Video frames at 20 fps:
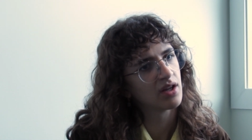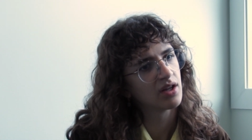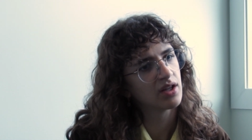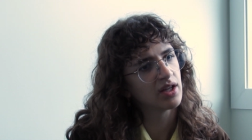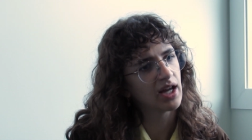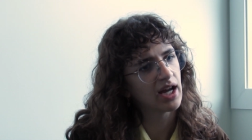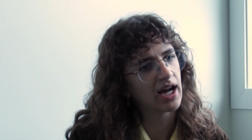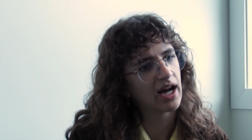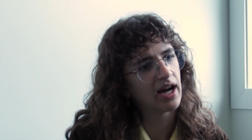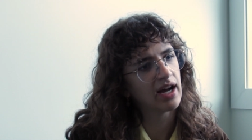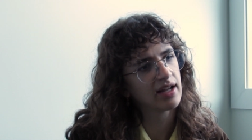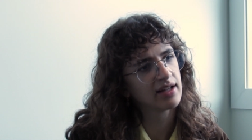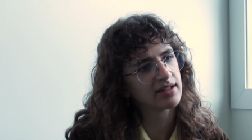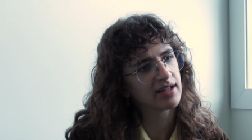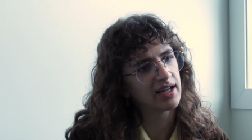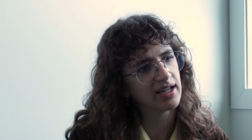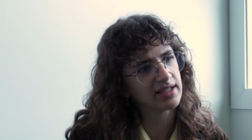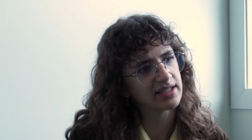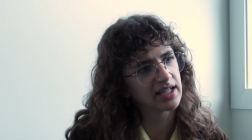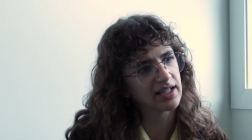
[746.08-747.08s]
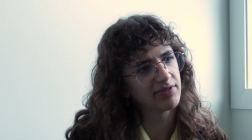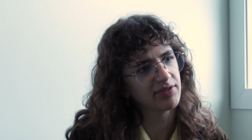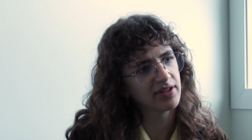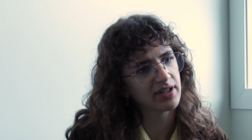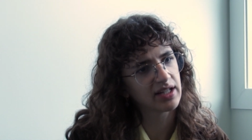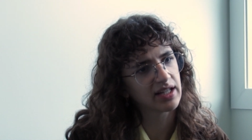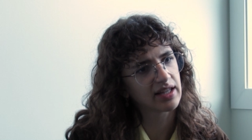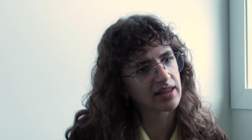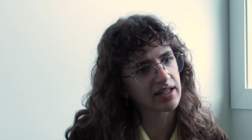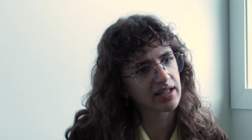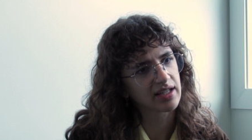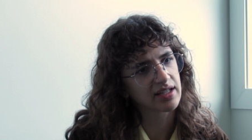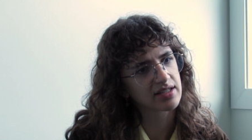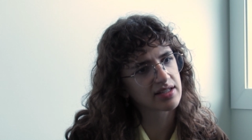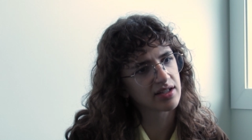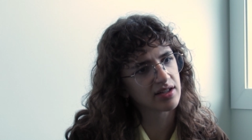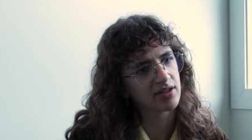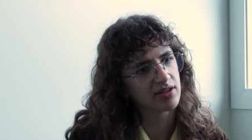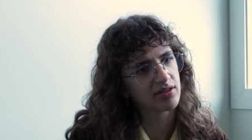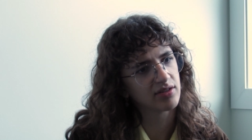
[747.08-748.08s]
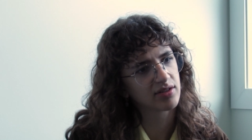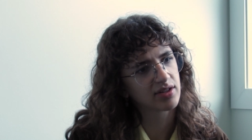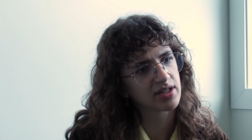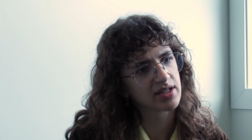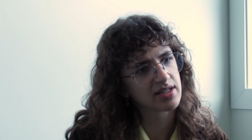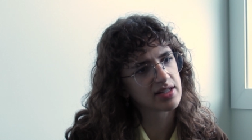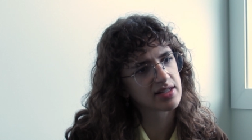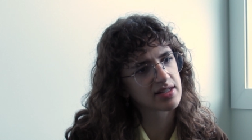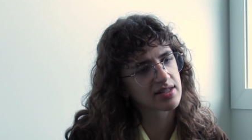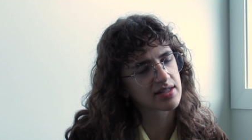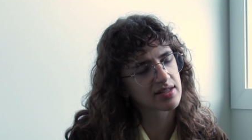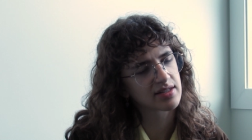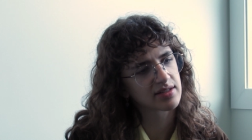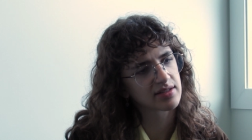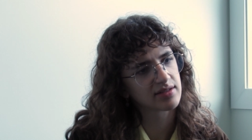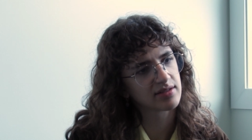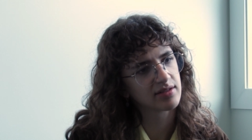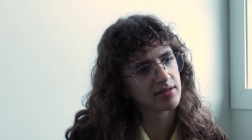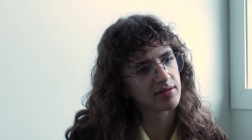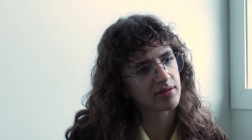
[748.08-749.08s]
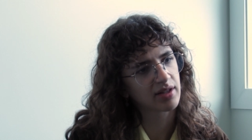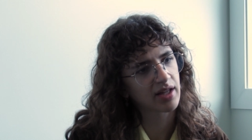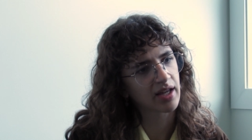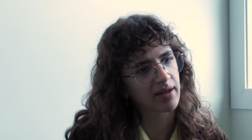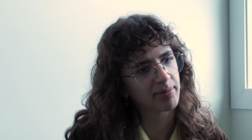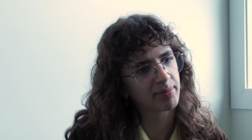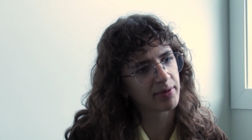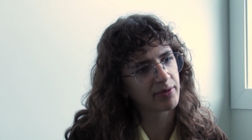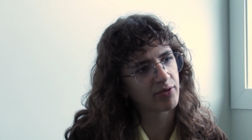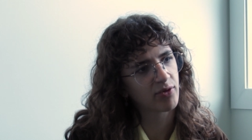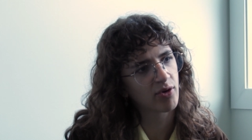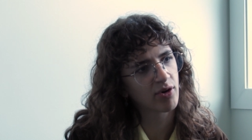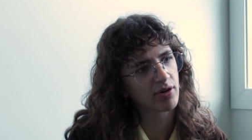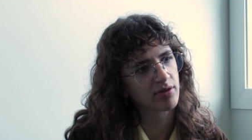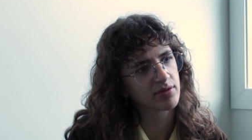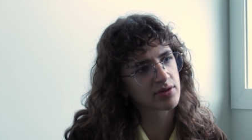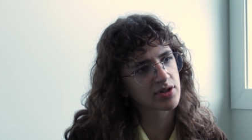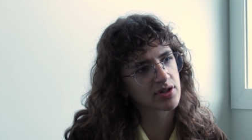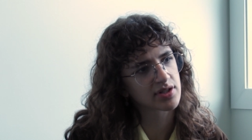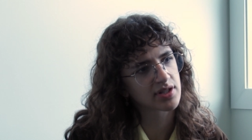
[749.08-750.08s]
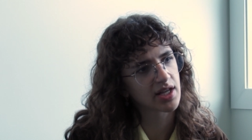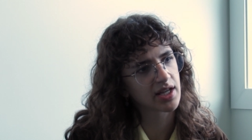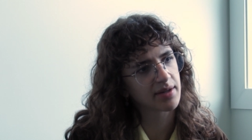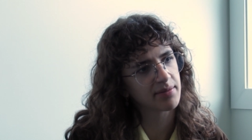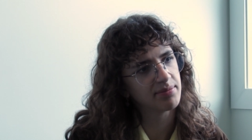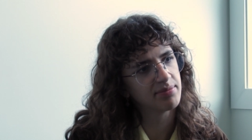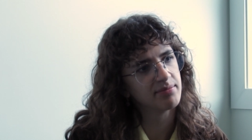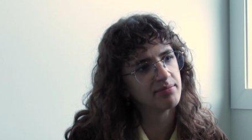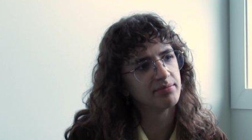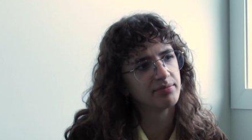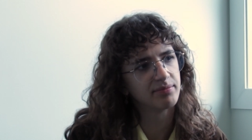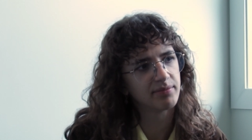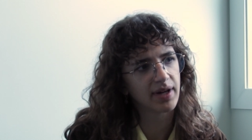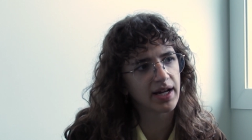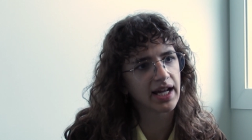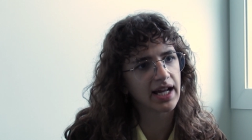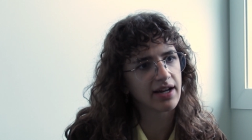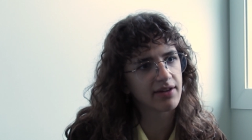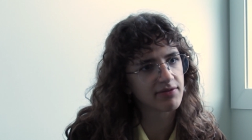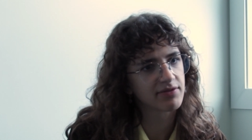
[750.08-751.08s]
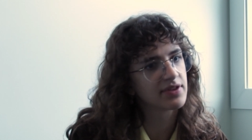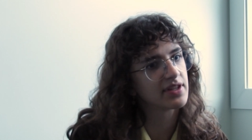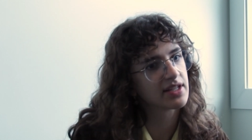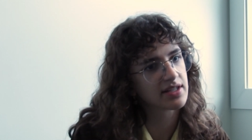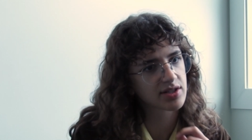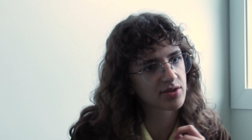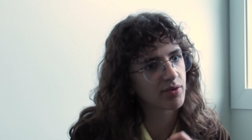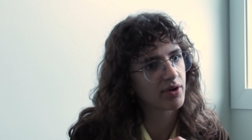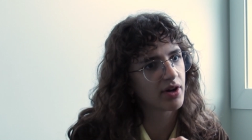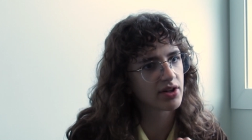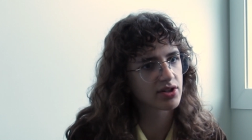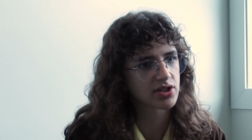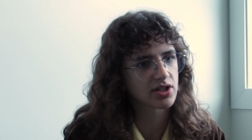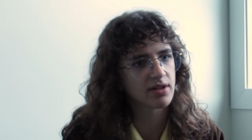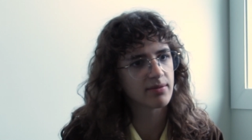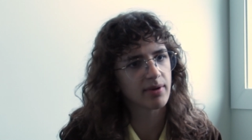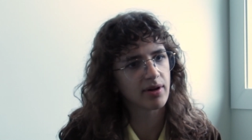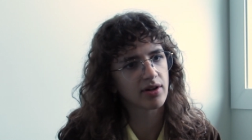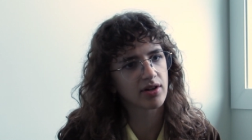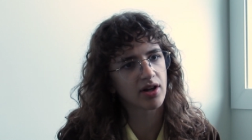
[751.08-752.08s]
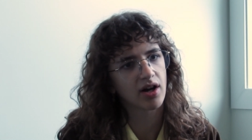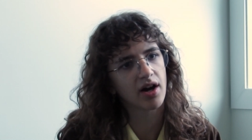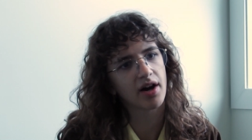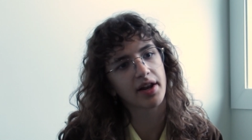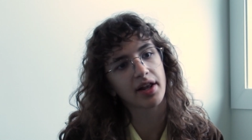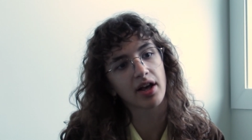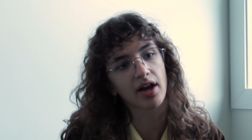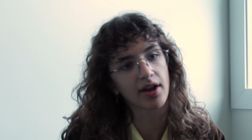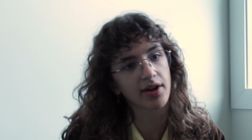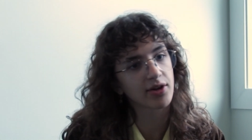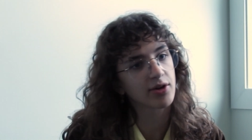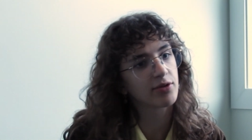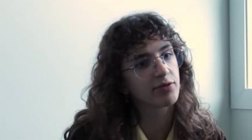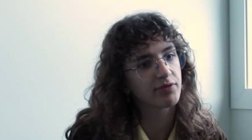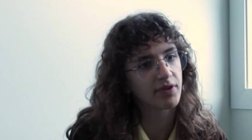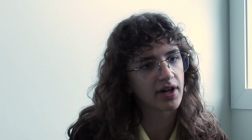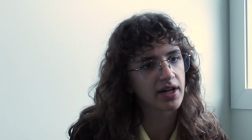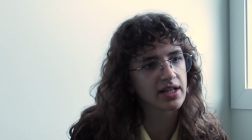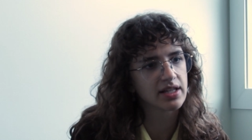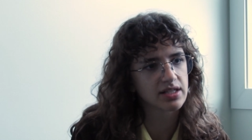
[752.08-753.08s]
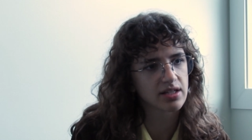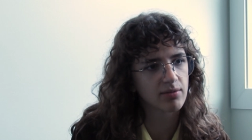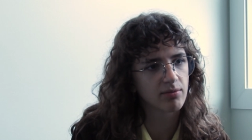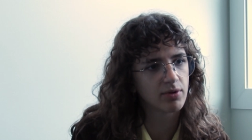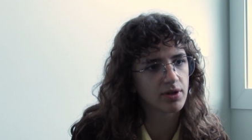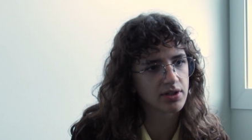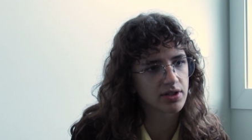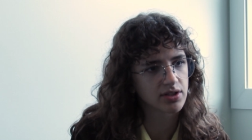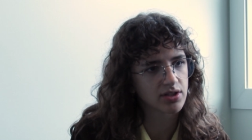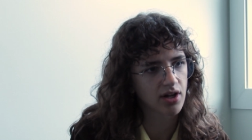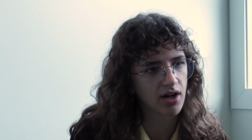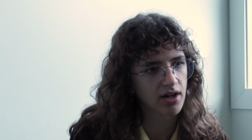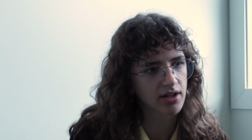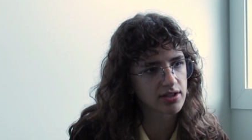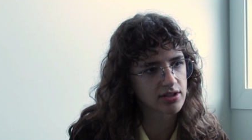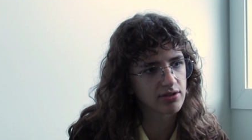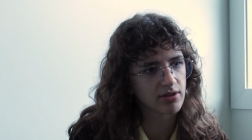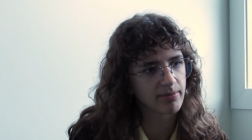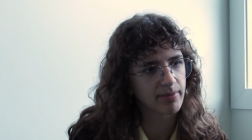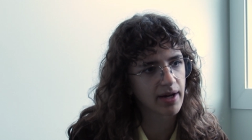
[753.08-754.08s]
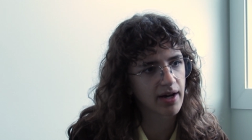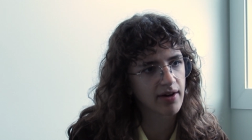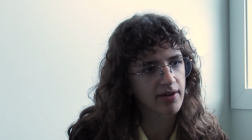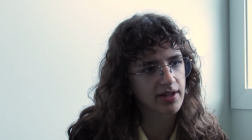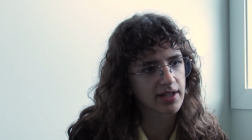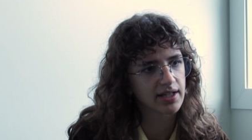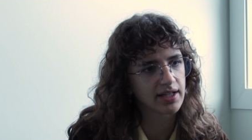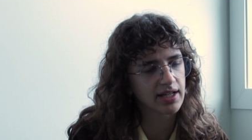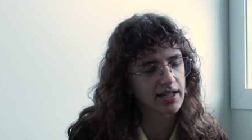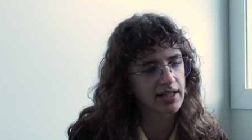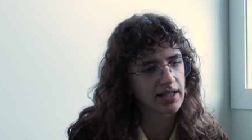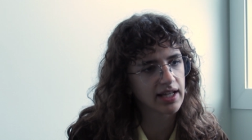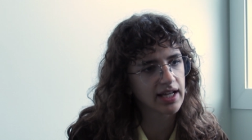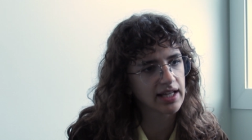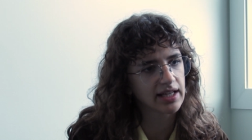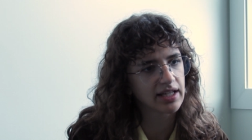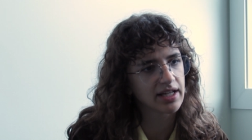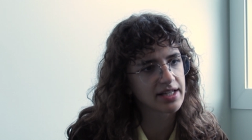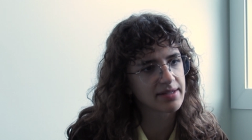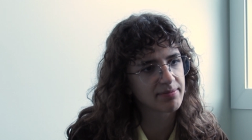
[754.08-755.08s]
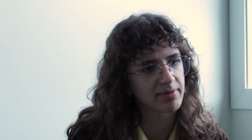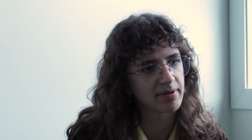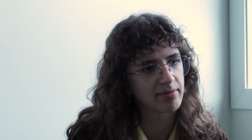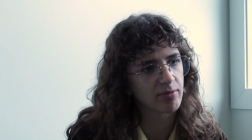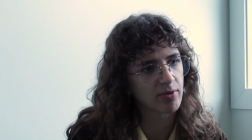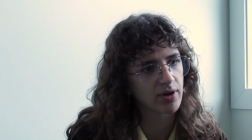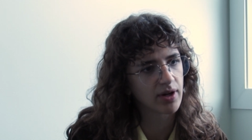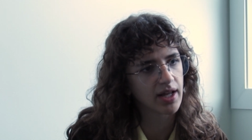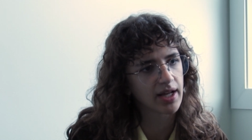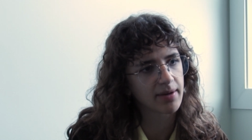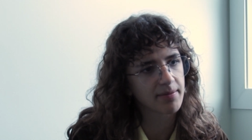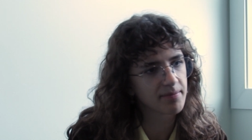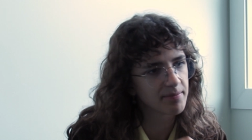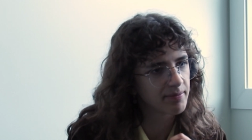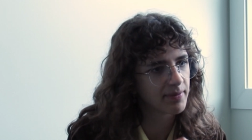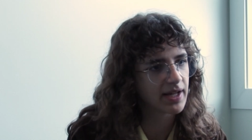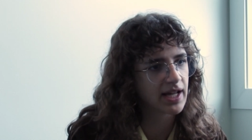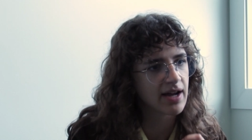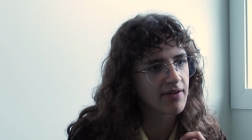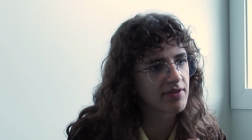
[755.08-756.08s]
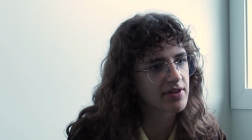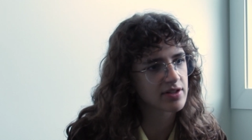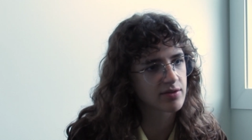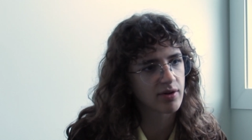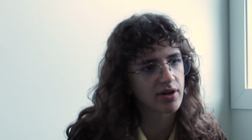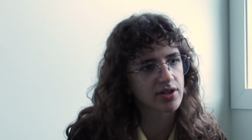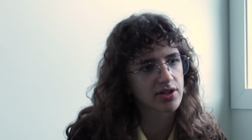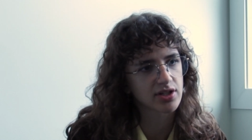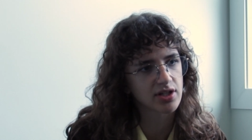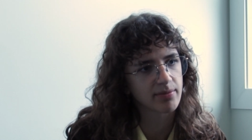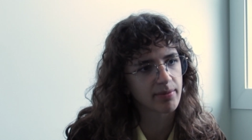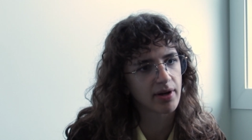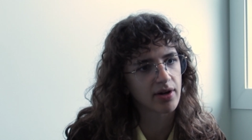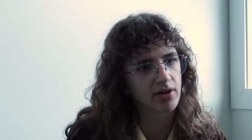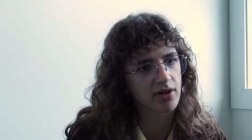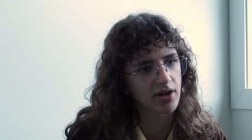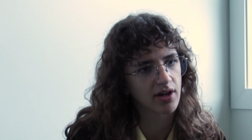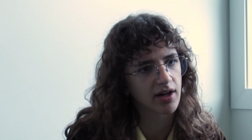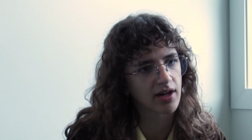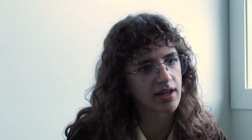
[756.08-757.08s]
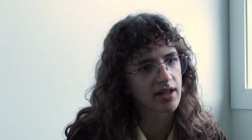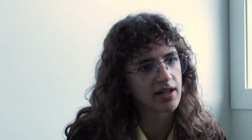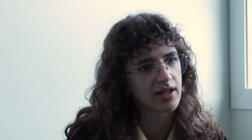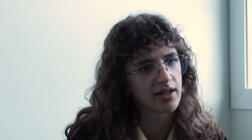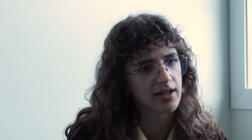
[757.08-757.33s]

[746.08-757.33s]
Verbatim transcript: Yeah, I I definitely think so because like before, it was just like, hmm, I have this question about God. I gotta go find someone to talk to about it. And lately, it's been more like, hmm, I have this question about God.